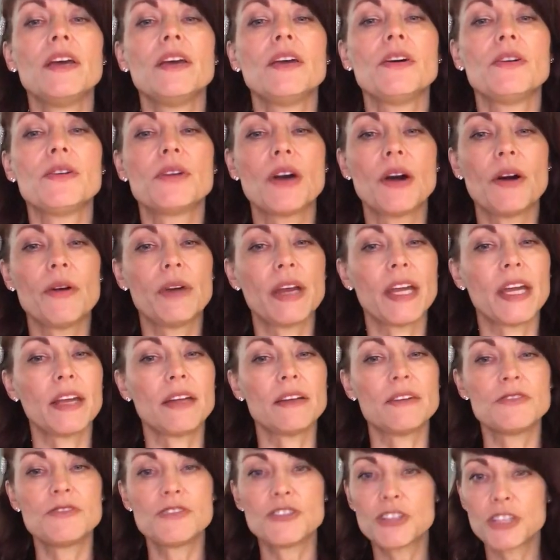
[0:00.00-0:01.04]
he'll go
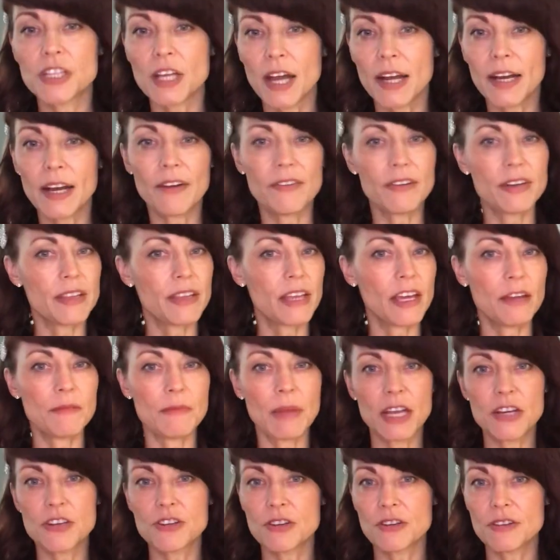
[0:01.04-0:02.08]
in, check everything,
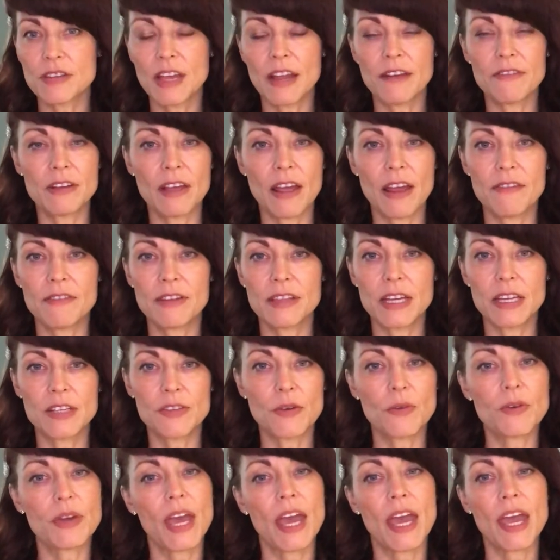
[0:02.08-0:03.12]
make sure everything's
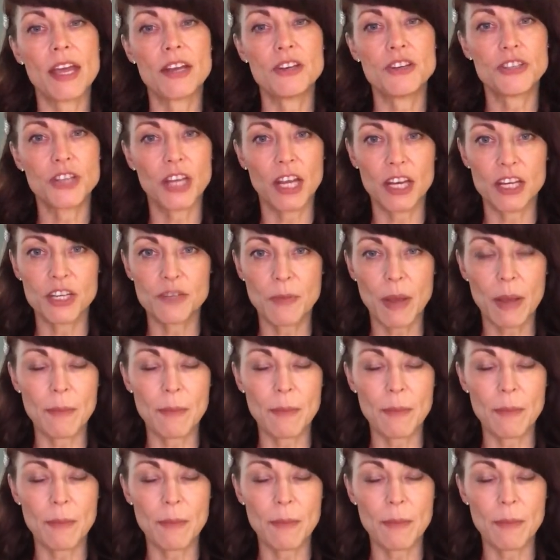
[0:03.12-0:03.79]
okay, change my